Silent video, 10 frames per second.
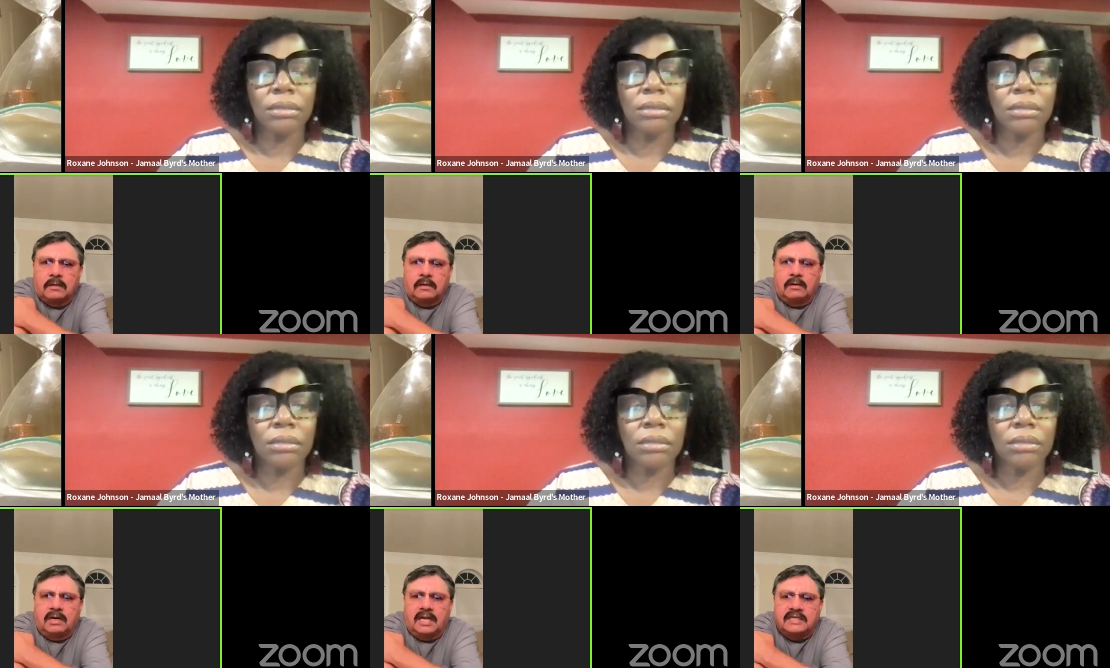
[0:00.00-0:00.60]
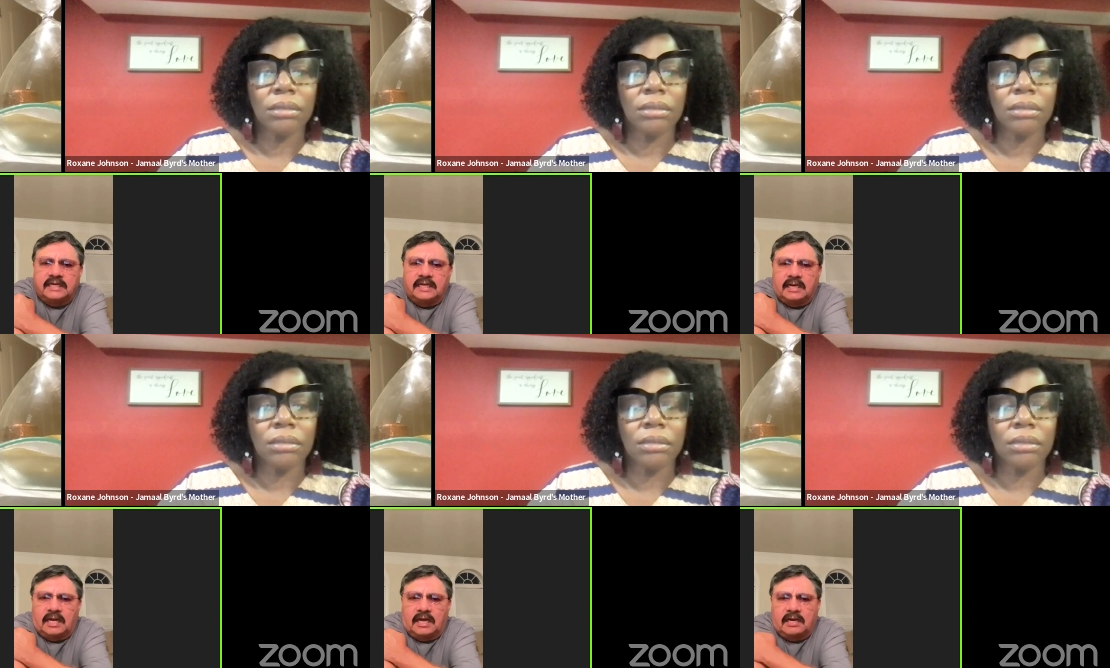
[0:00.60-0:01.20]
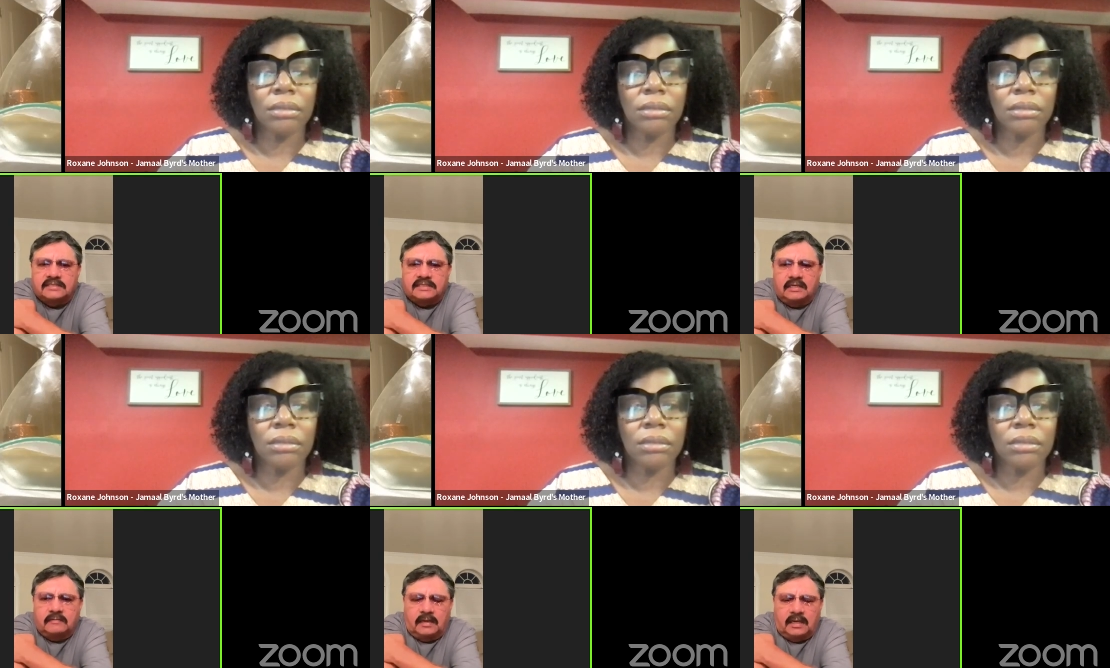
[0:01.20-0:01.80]
Speaker 1: Olá said, Olá
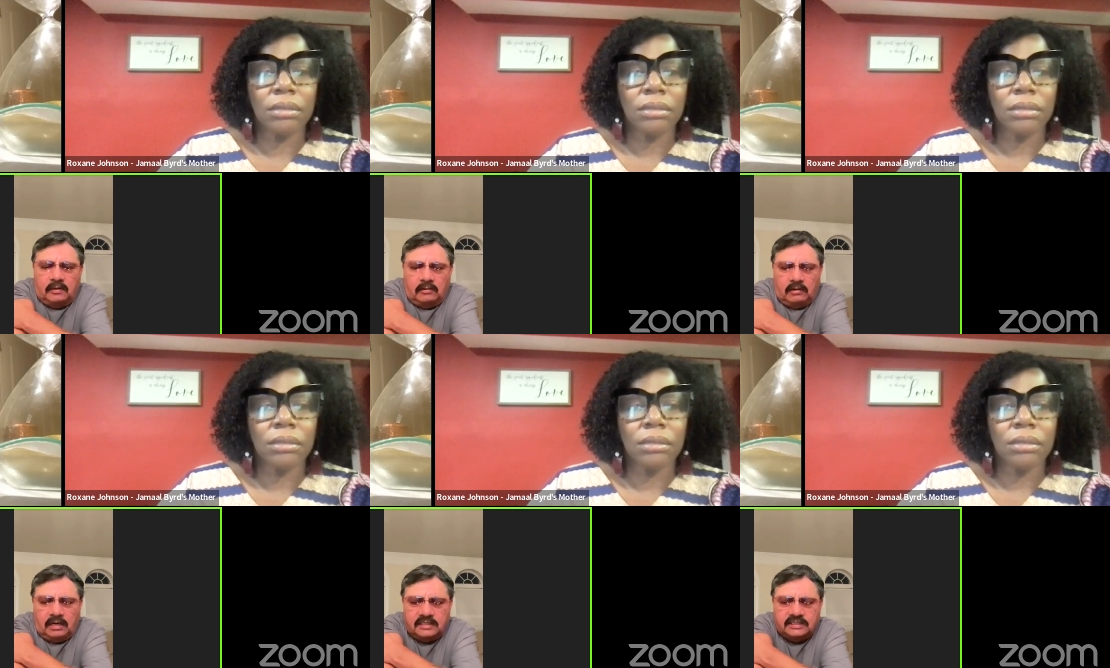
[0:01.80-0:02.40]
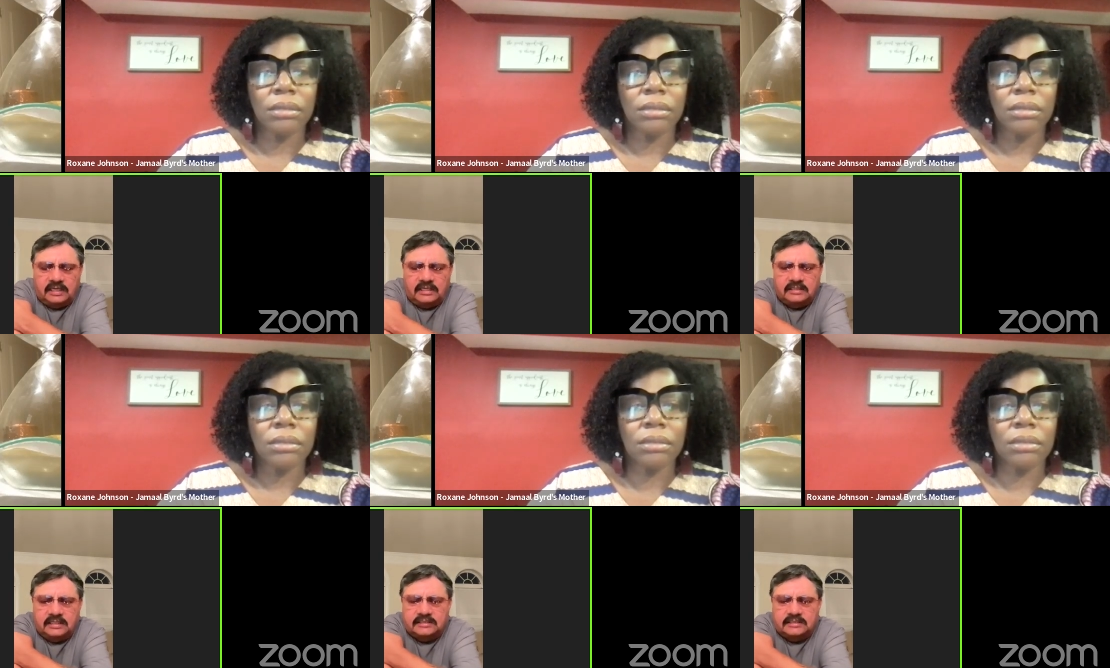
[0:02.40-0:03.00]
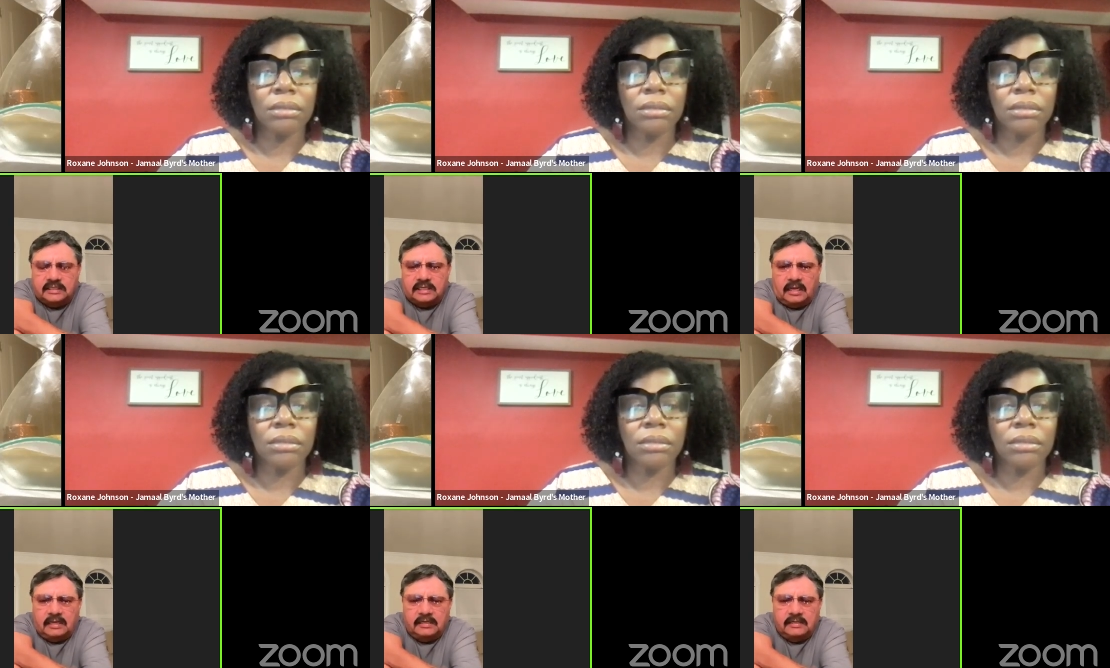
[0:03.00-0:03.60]
said, uh, said is this: uh,
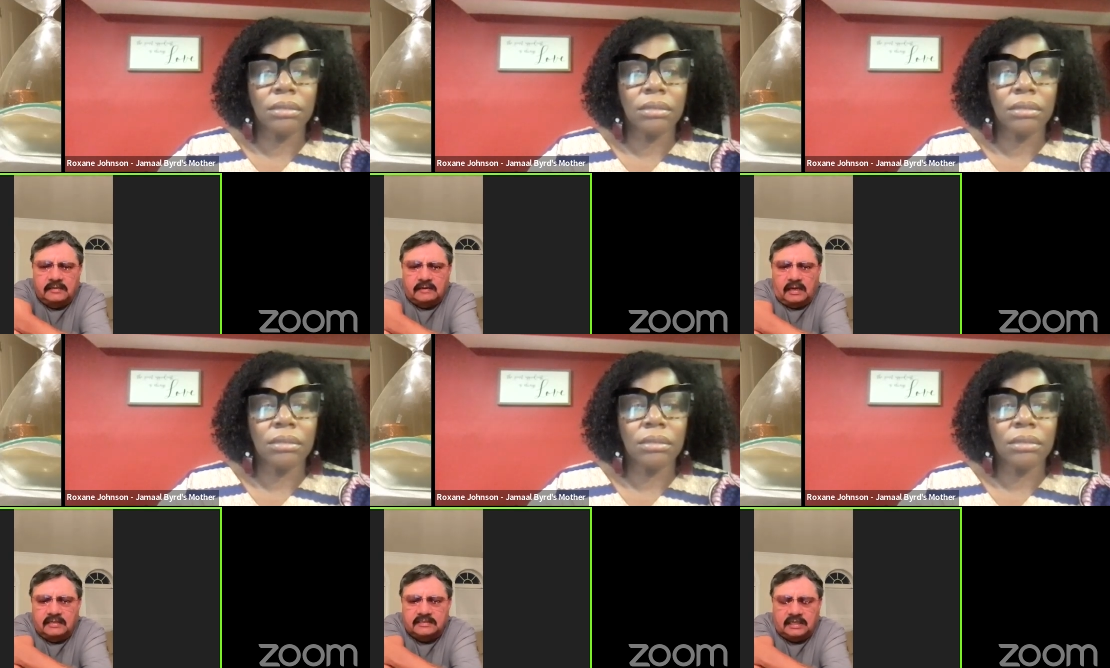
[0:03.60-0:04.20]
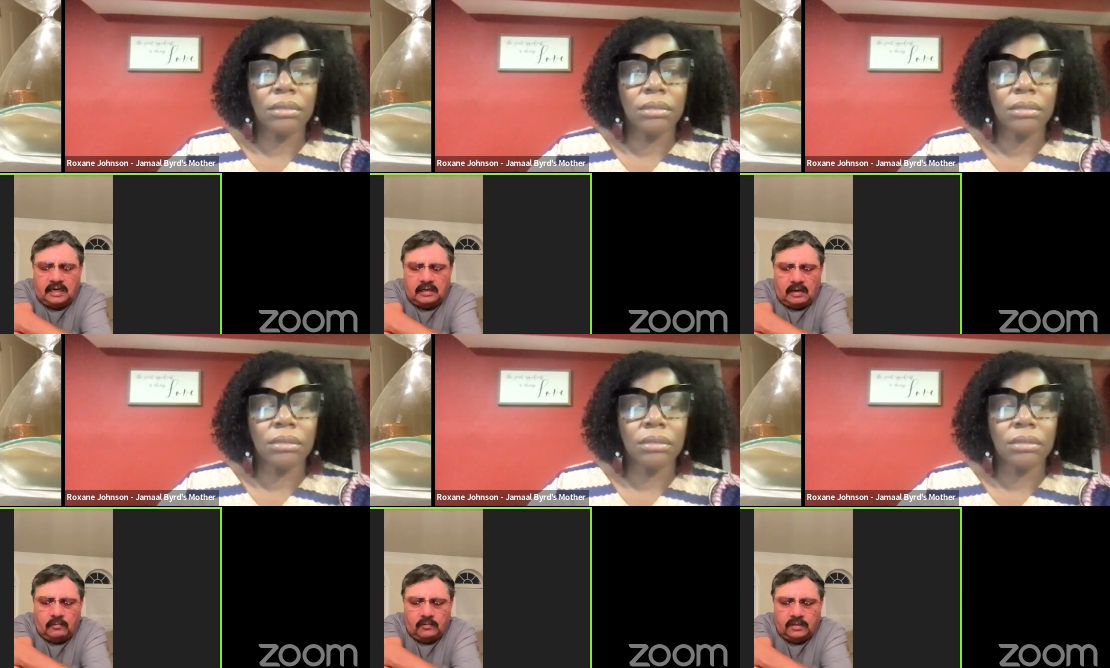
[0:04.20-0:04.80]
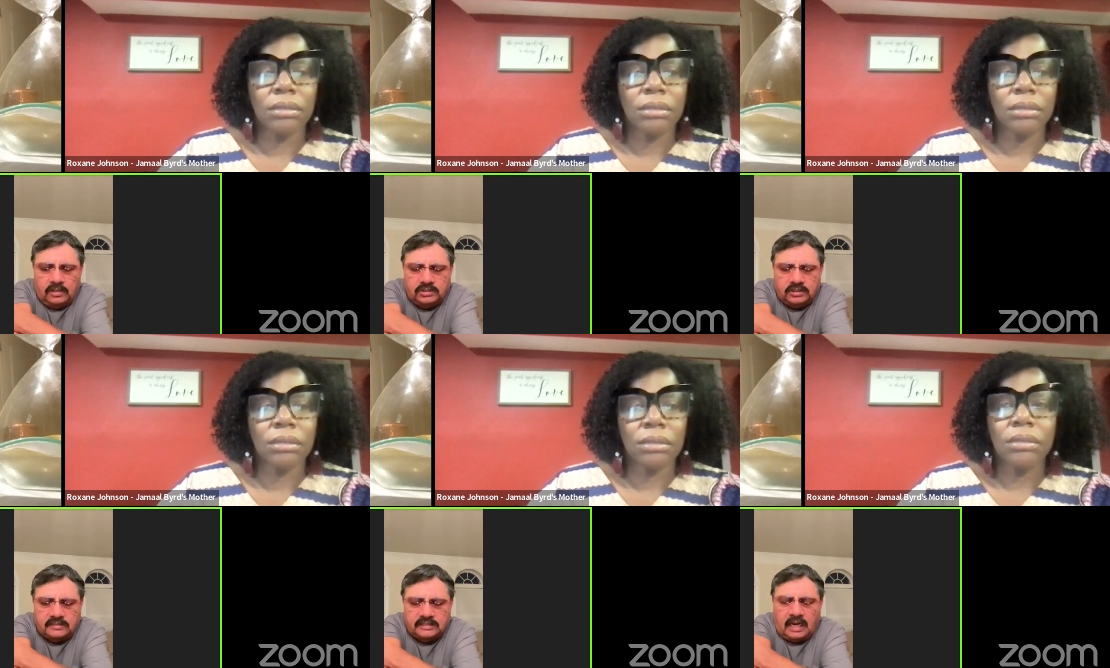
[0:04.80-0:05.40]
I, I said, I, I wish.
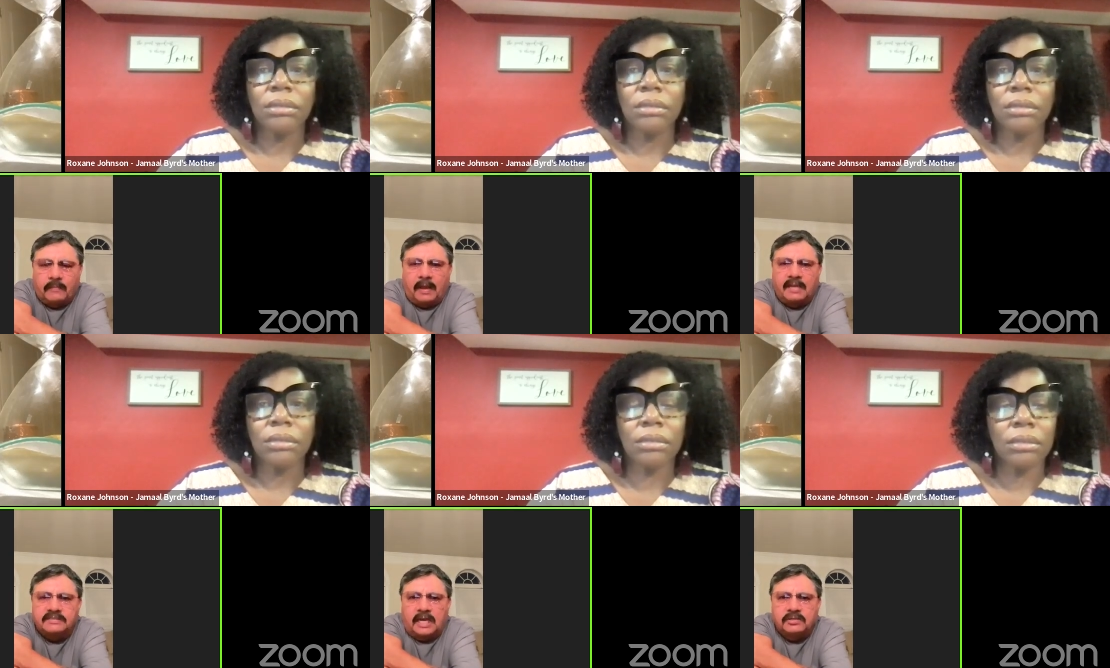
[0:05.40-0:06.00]
I said, I, I, I